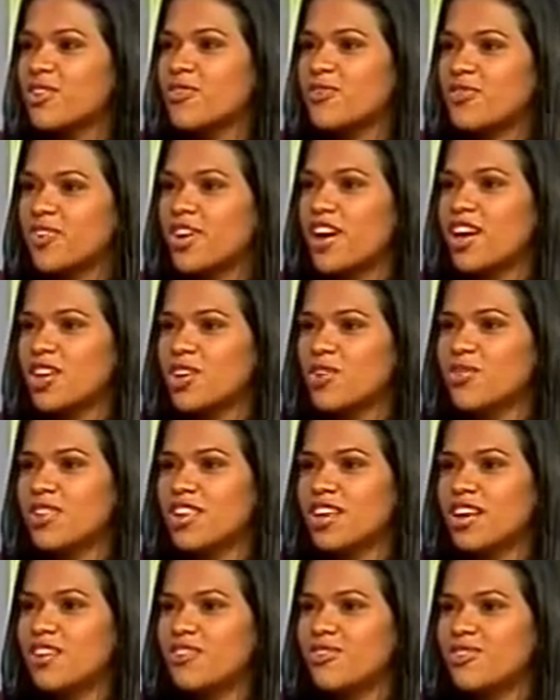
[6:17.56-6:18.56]
Sort of, you
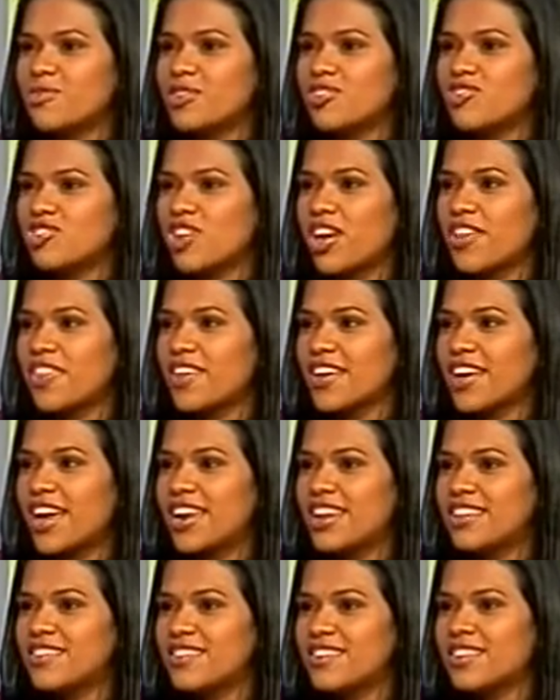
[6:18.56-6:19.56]
learn from each other,
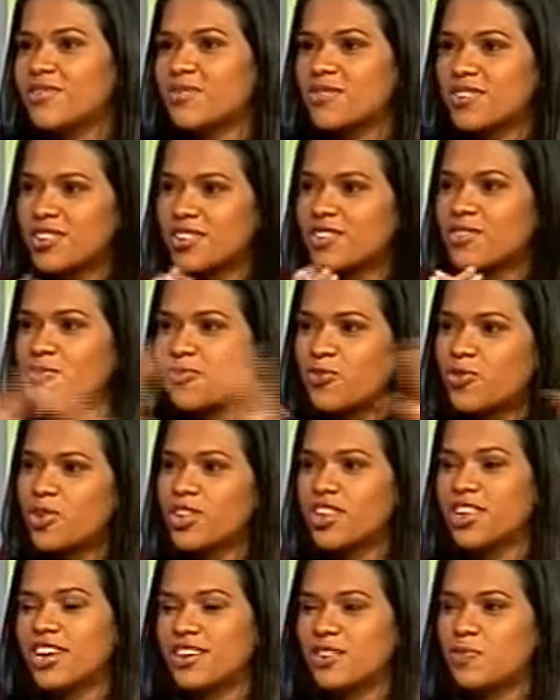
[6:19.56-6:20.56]
and it's a
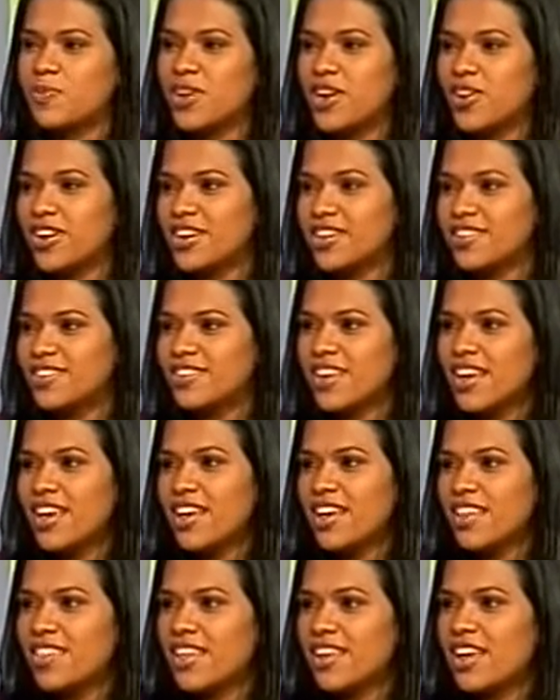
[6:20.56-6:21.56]
full experience
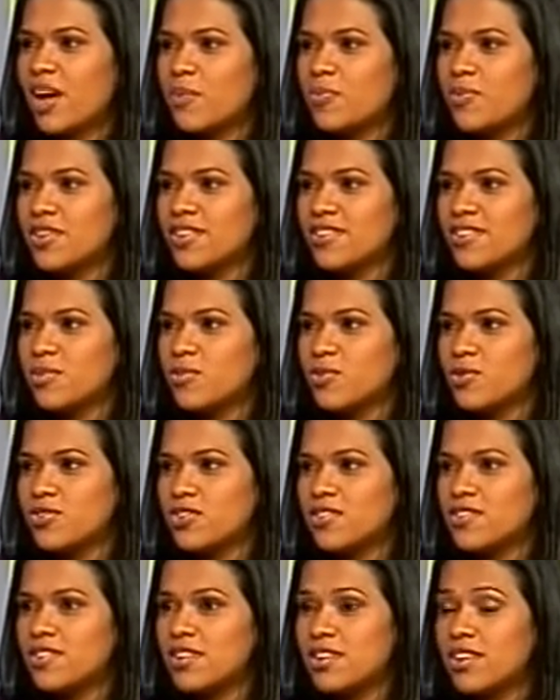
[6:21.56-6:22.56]
that happens in the
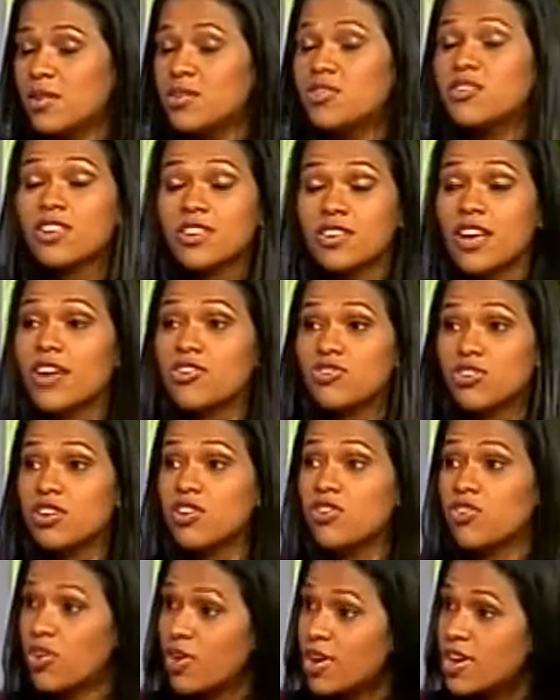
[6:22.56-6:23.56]
music scene here. It's actually
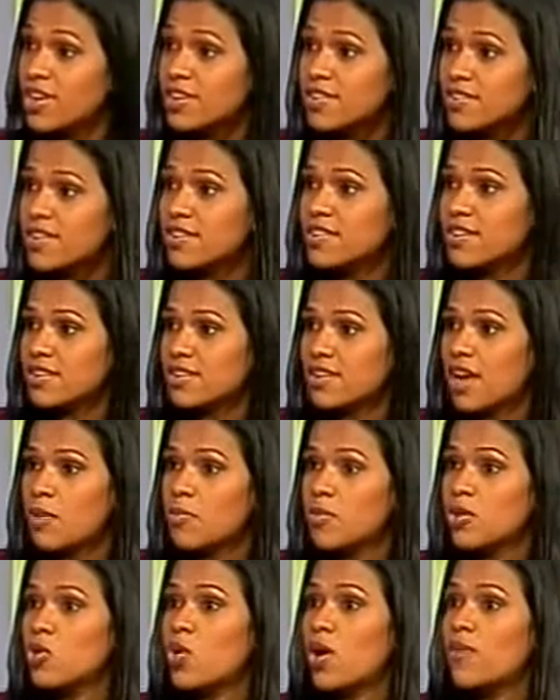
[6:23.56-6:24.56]
growing, isn't it? I
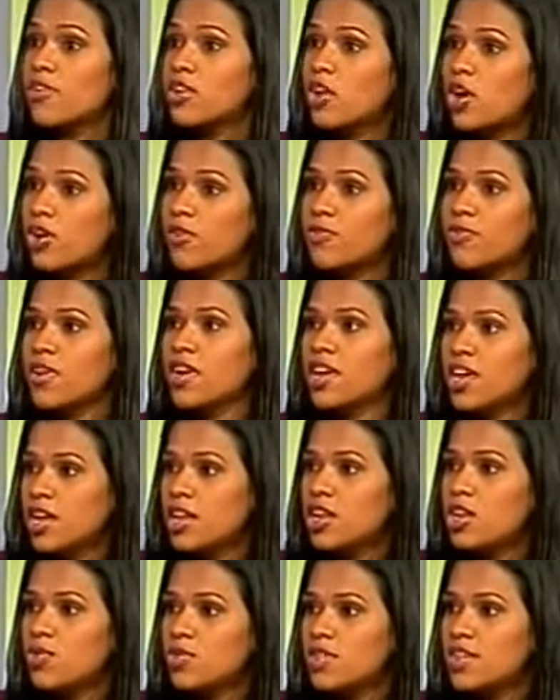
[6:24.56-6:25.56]
mean, you have a lot of
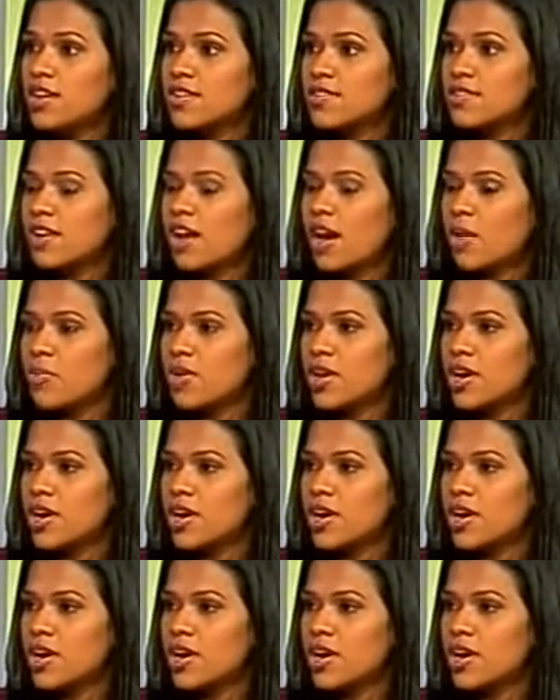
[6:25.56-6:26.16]
new things coming up.